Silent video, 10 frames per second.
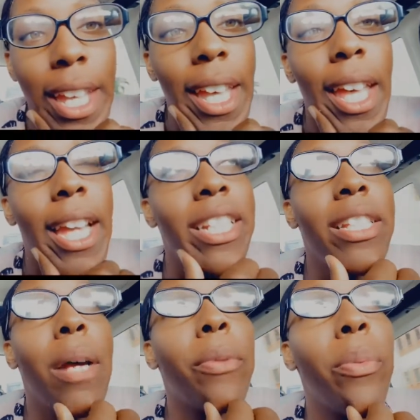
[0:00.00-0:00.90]
And she said,
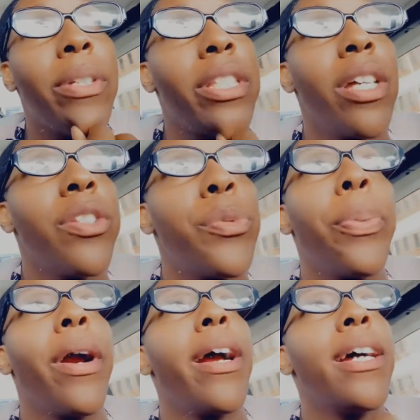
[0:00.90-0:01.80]
I'm gonna be so
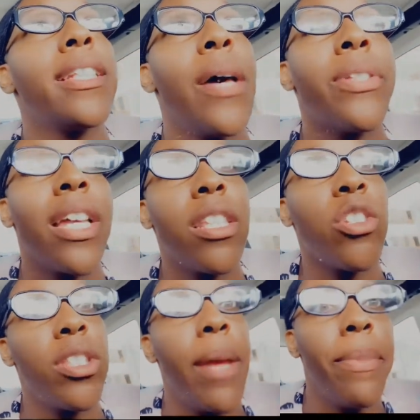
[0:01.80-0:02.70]
surprised. I was like, so
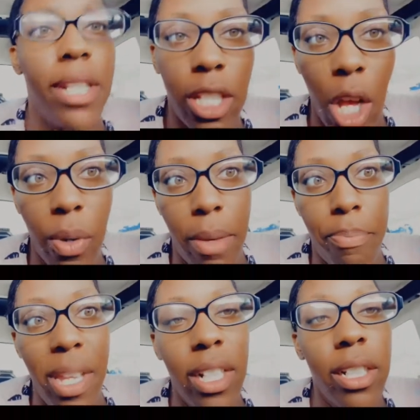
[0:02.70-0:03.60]
that means it's gonna get
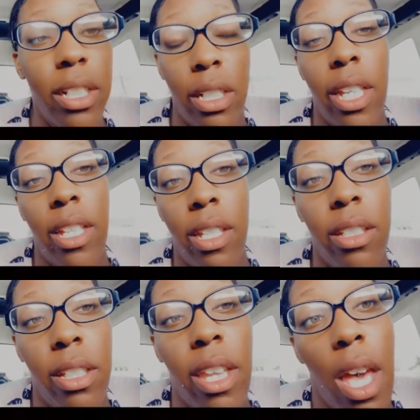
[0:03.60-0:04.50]
bigger? She said,
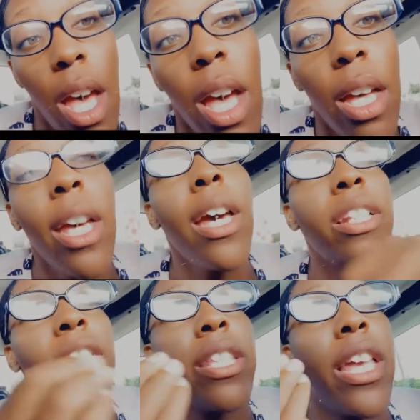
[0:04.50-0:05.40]
yeah.
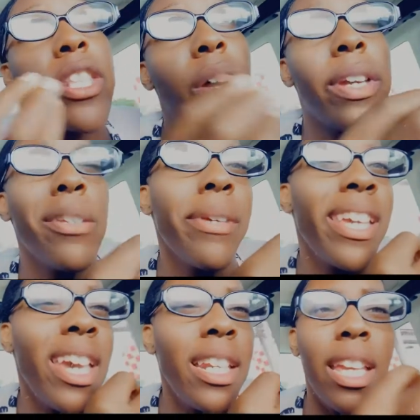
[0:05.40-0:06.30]
She said, so in the
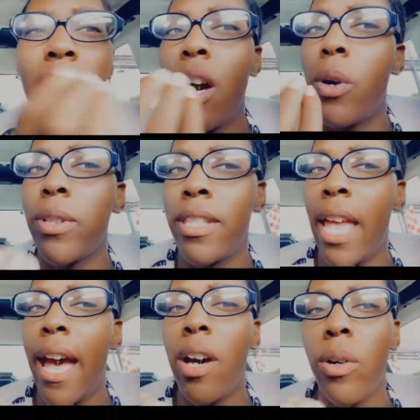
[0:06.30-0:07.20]
beginning, it goes
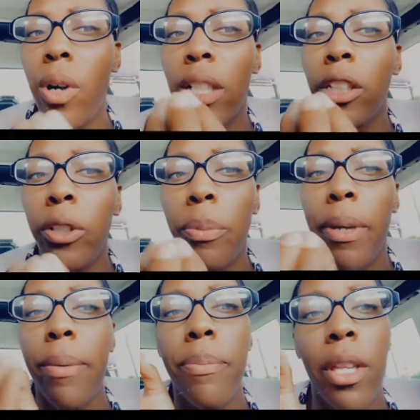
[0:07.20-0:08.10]
down a little
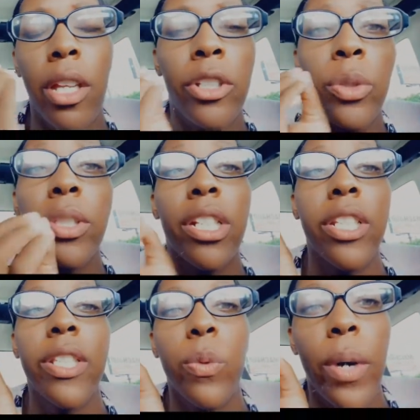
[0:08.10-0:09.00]
bit due to the
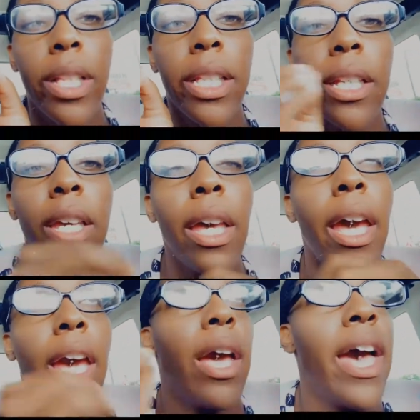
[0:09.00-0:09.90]
swelling.
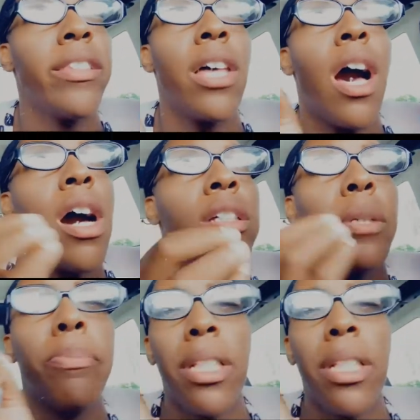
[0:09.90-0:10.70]
And after all the blood